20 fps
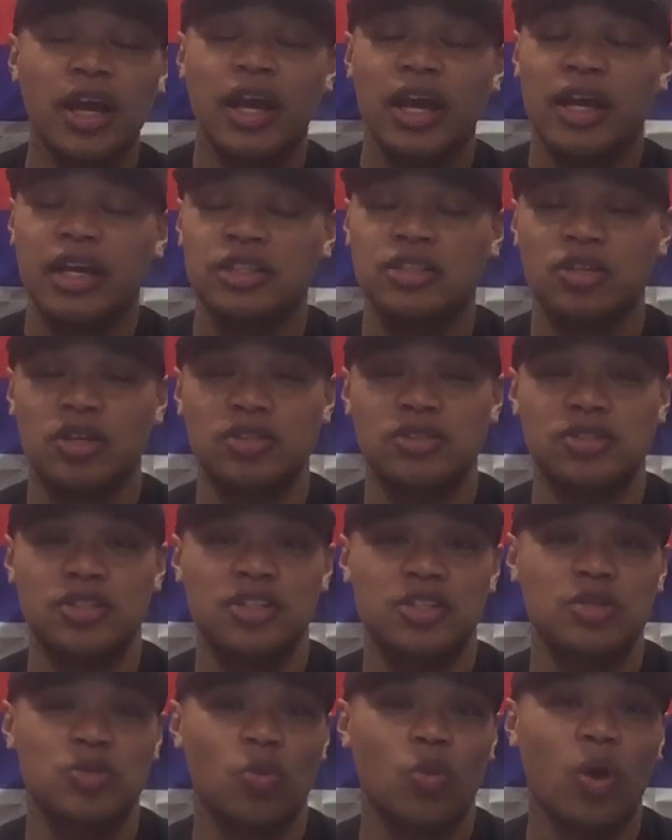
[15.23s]
He talks to
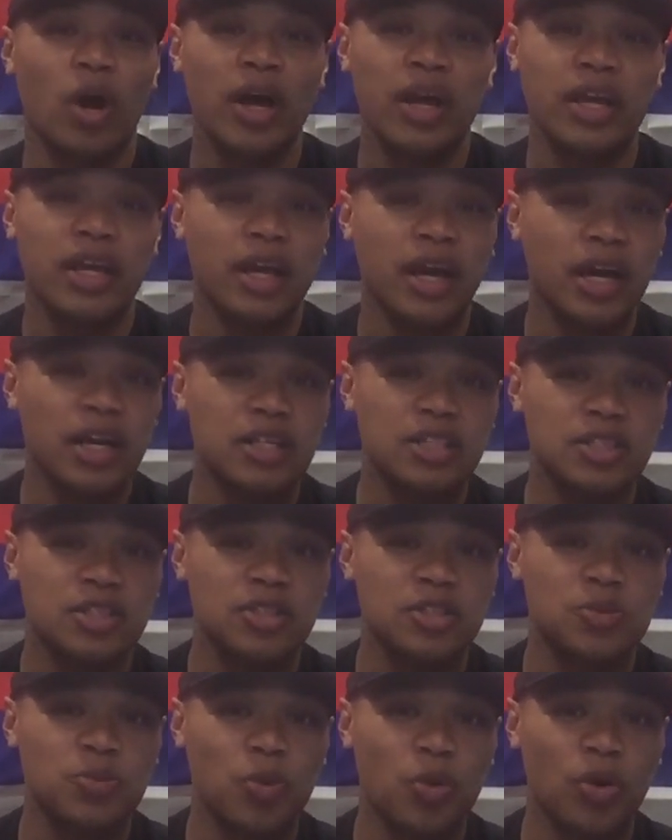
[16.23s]
us why he got into
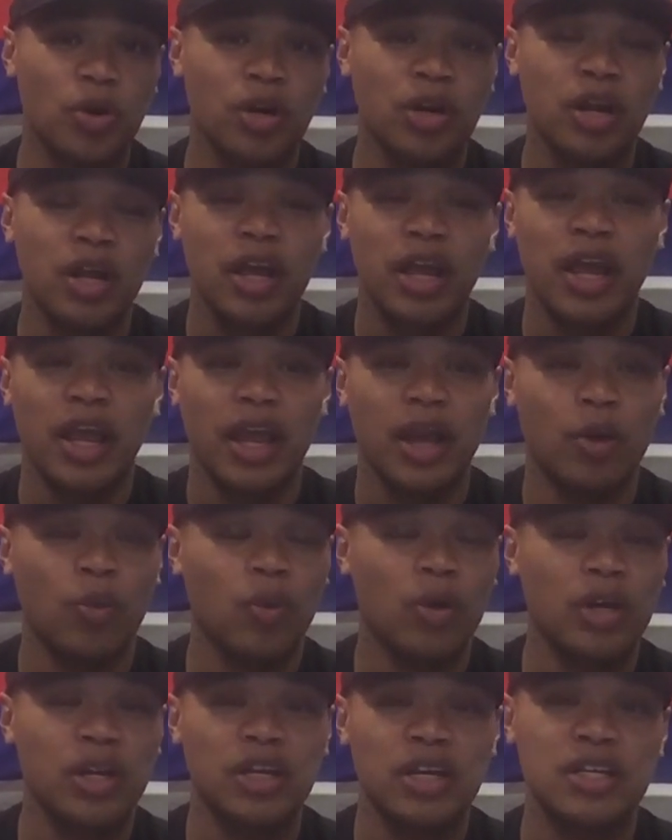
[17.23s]
the sport and
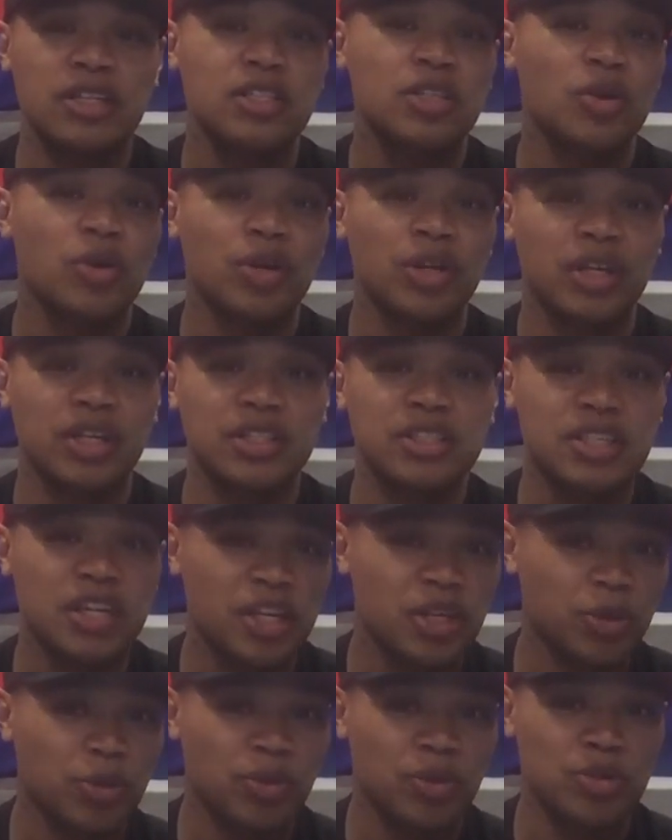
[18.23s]
what he does to go and
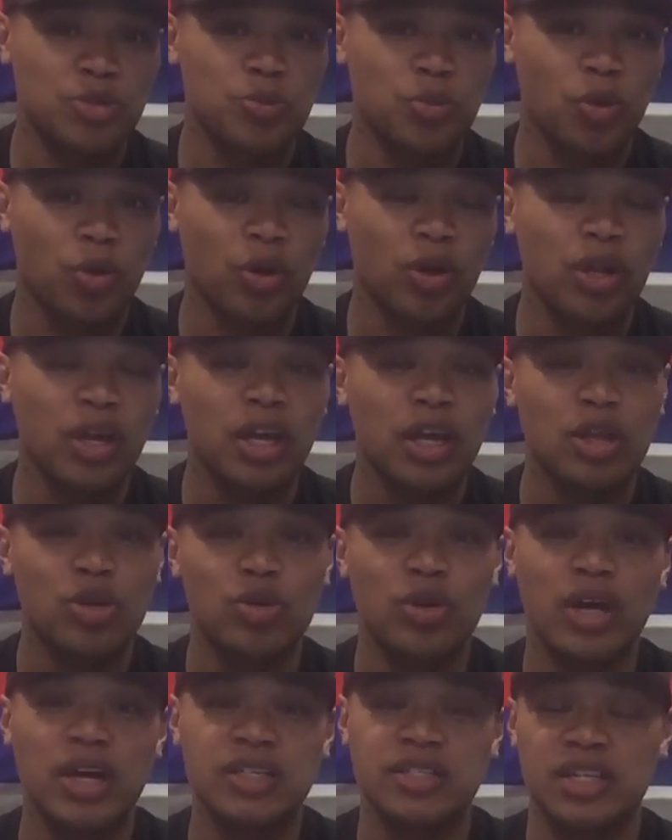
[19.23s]
continue in the sport.
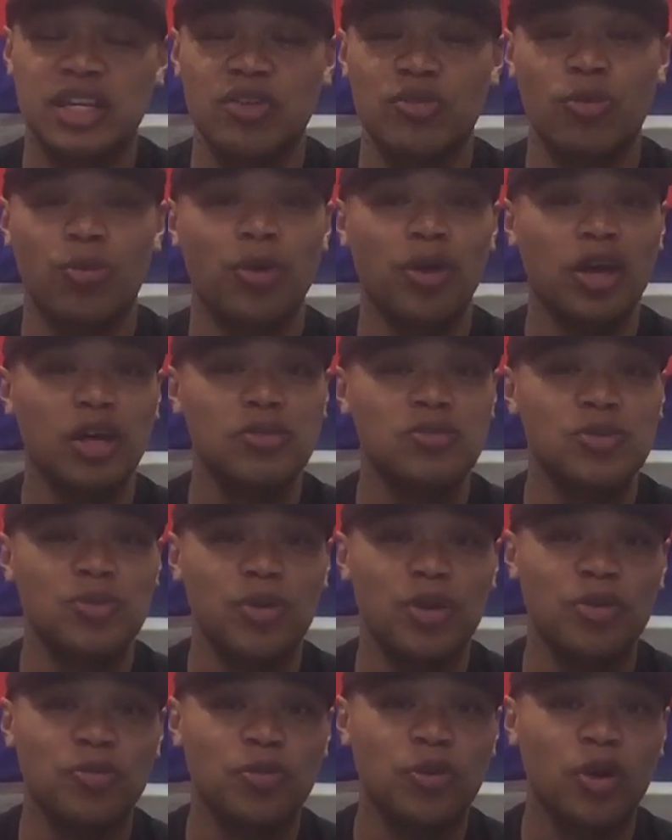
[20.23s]
You guys can even pick up some
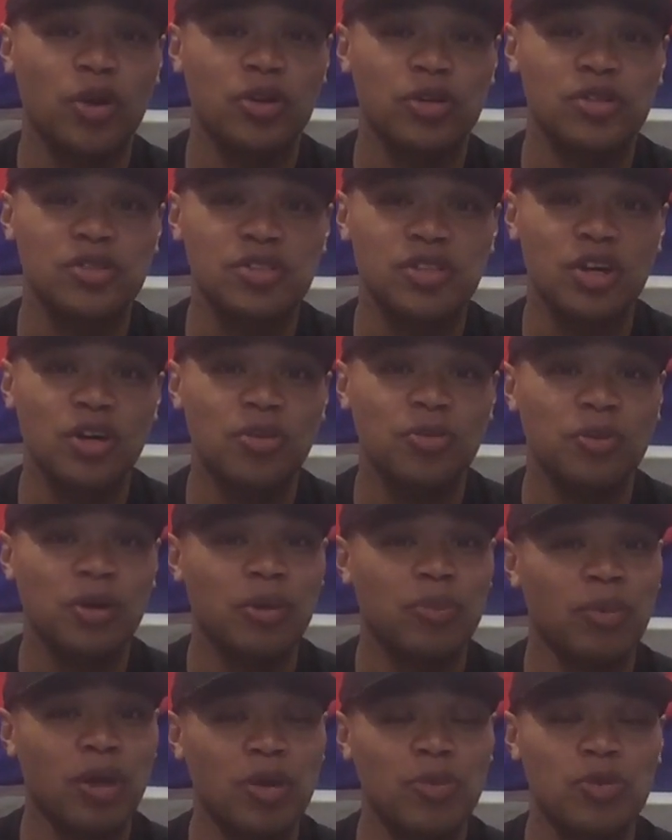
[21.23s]
info on yourself,
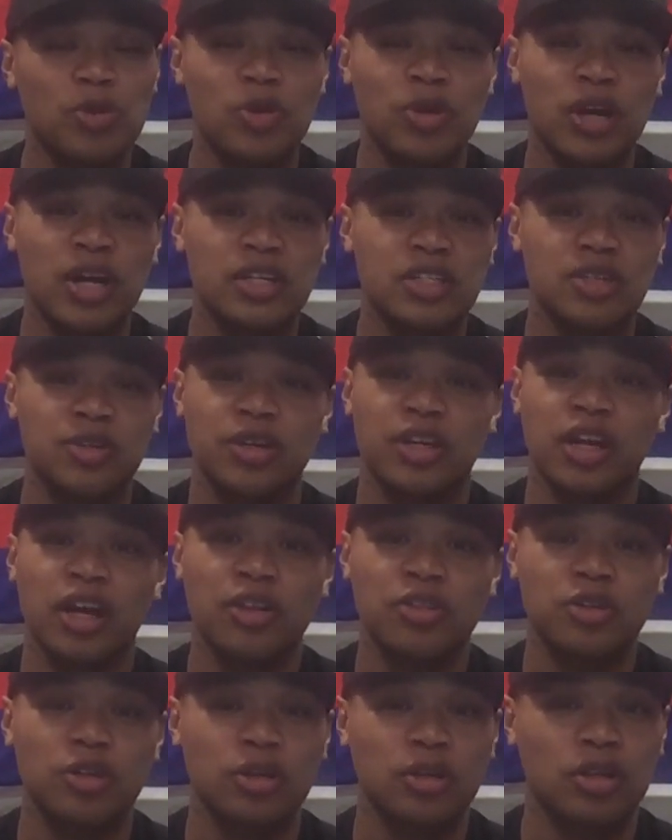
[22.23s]
and maybe you guys can get
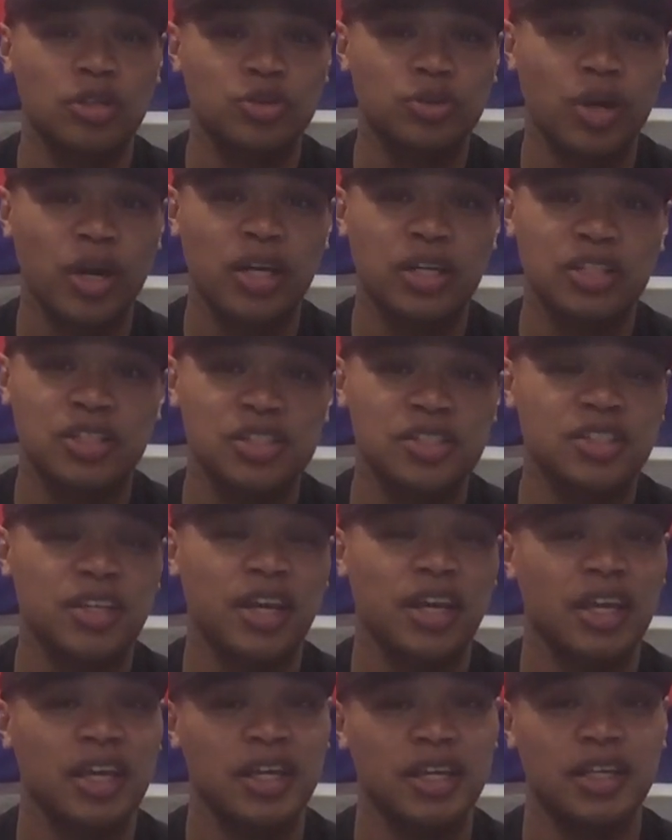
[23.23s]
out there on the track just
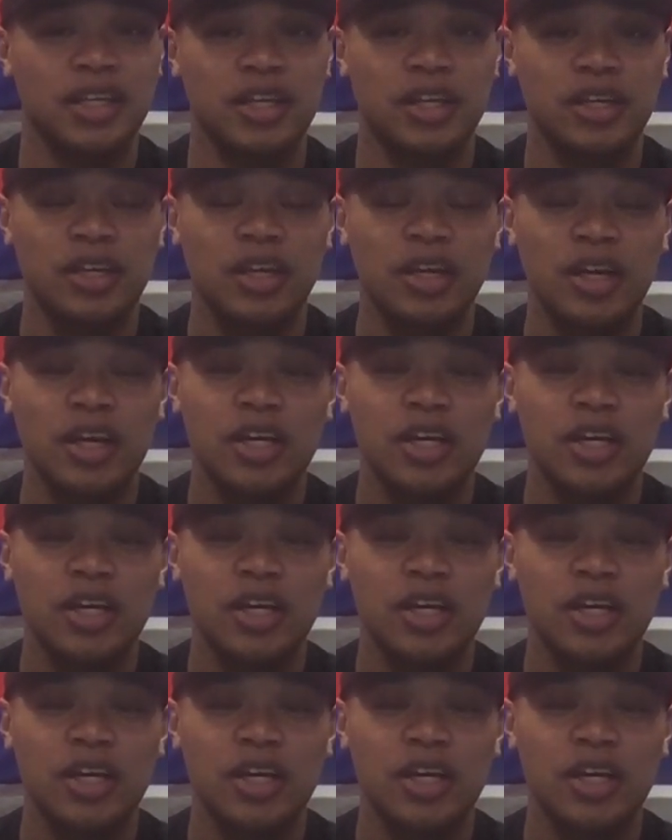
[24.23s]
like he did.